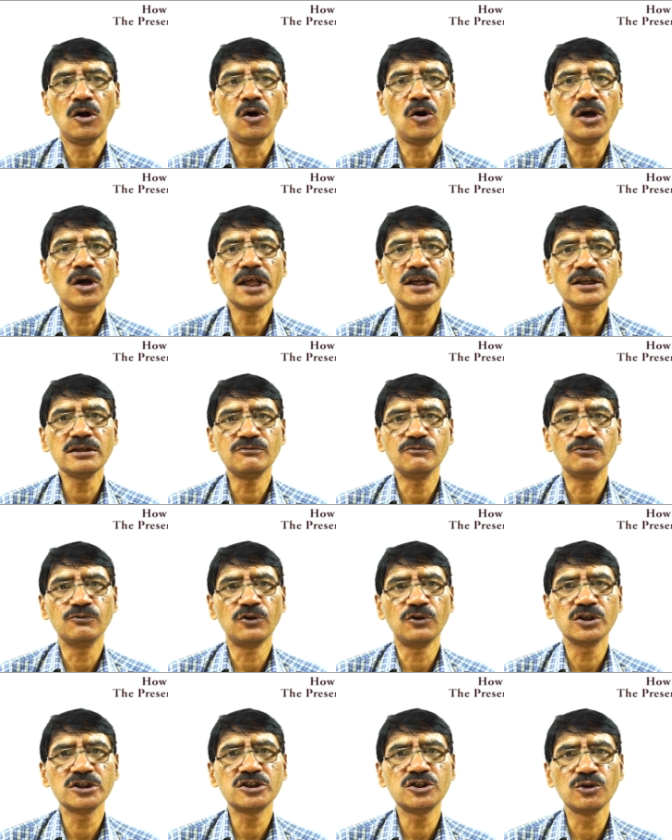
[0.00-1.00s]
All I
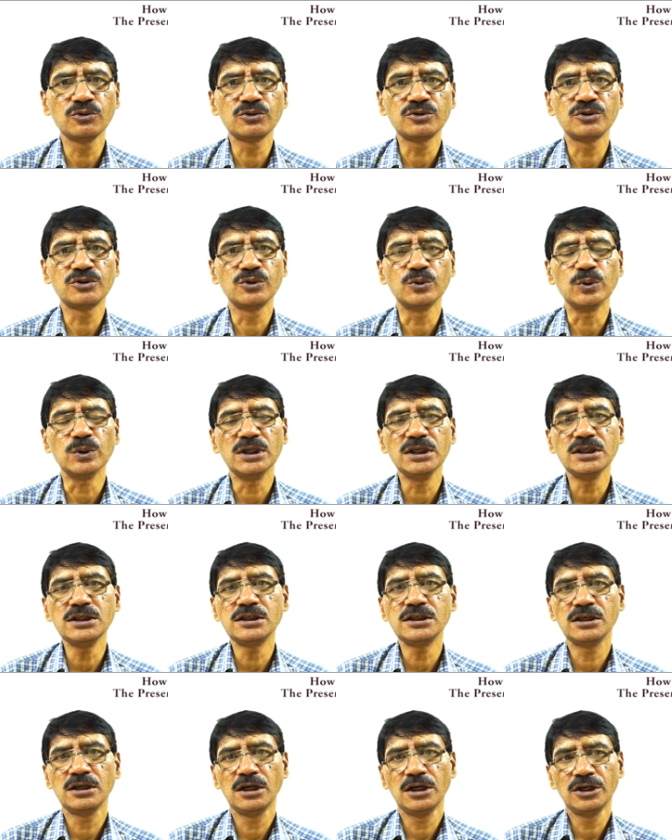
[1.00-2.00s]
want you to do
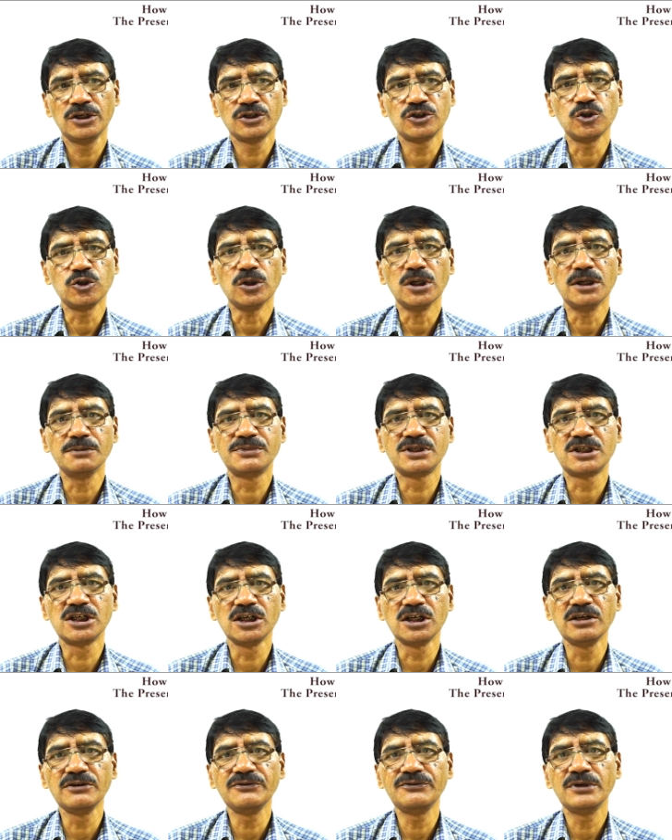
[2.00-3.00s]
is to
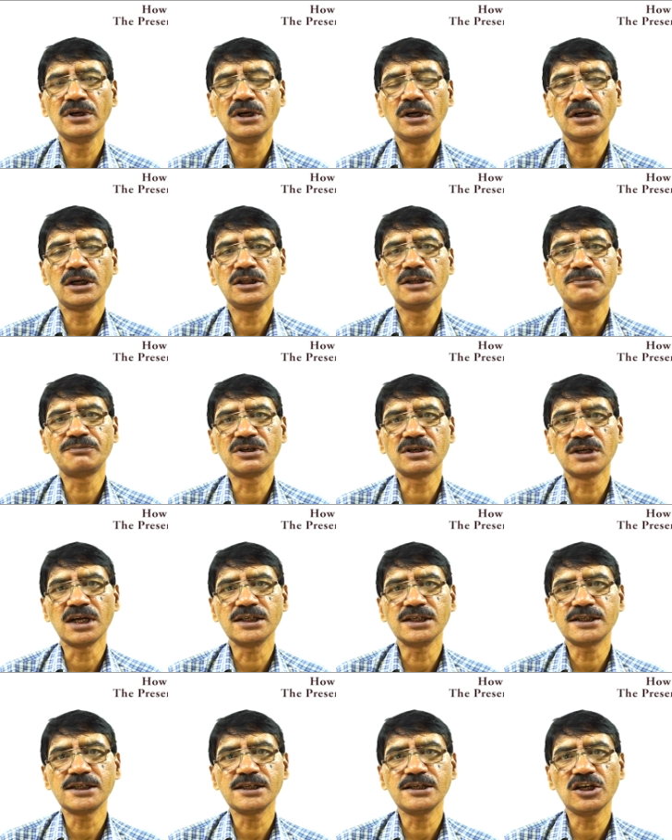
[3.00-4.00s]
observe the
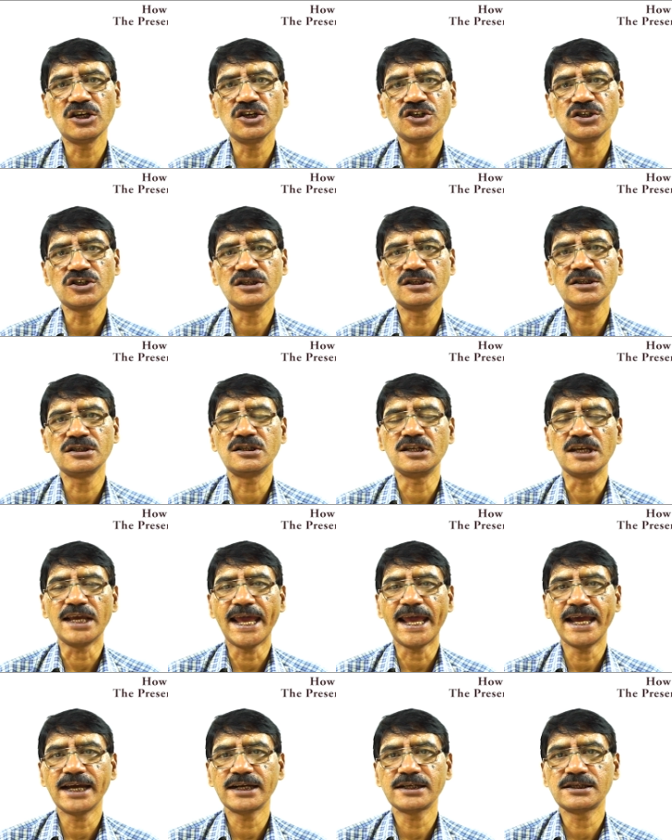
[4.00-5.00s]
pronunciations, the
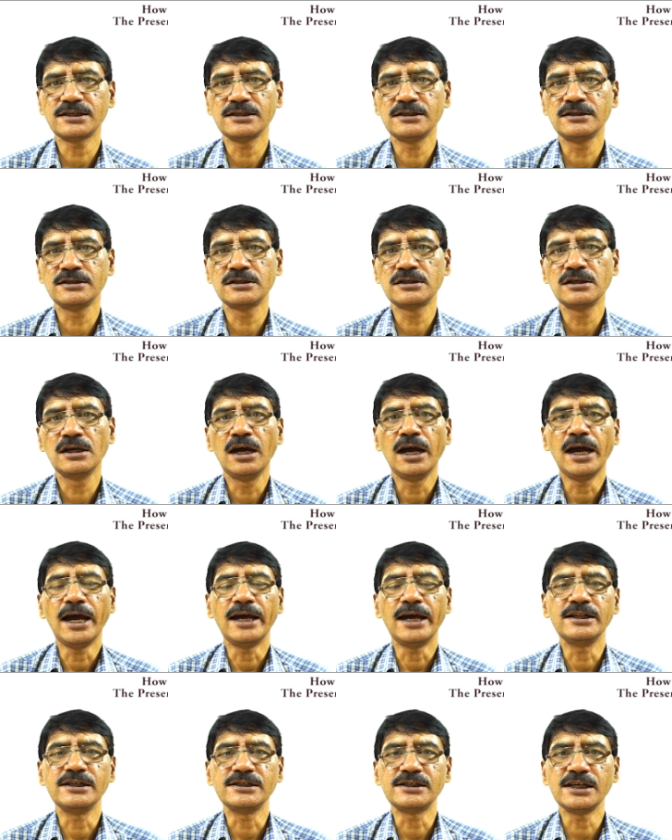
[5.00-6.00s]
accent
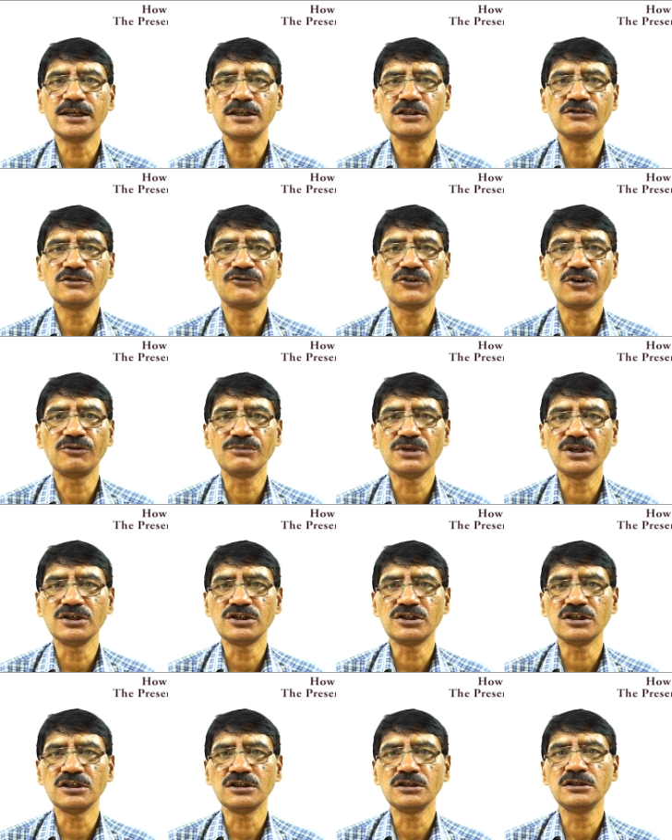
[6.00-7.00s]
and the sentence
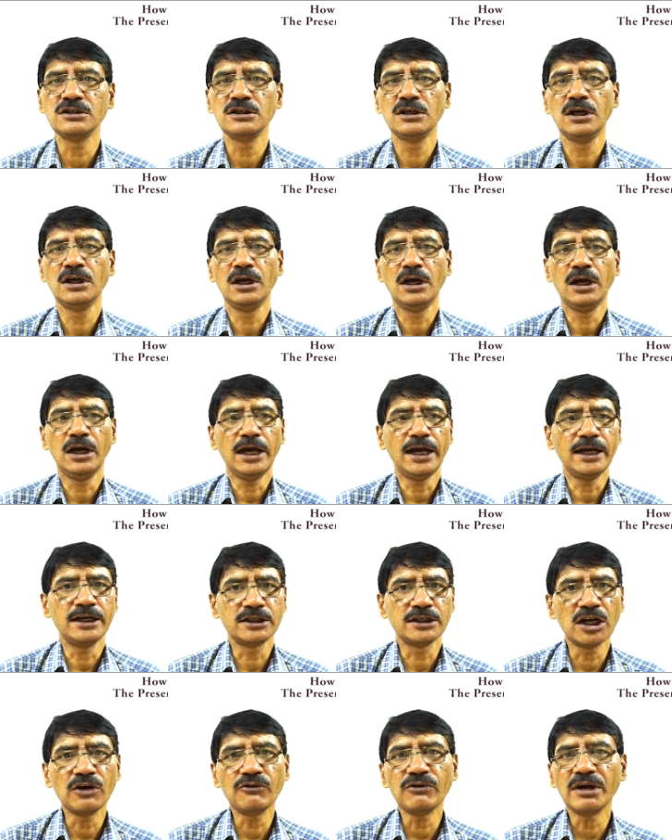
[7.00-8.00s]
formation,
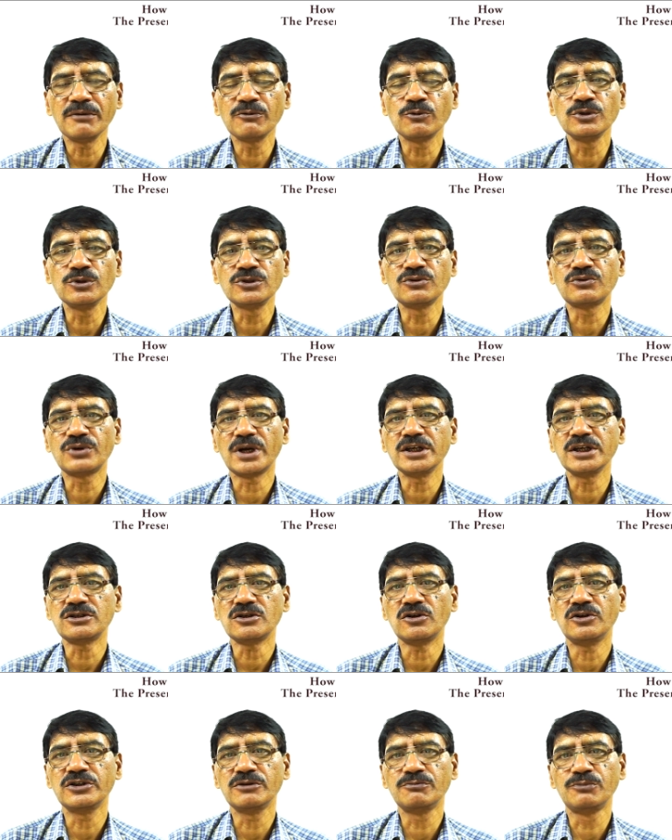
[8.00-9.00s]
and now I'm going to write
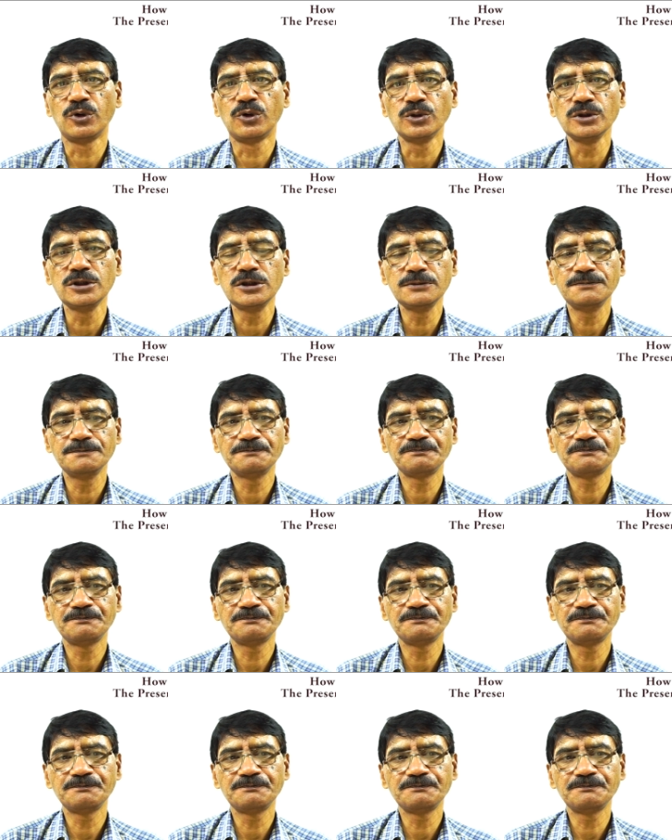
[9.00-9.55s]
on the board.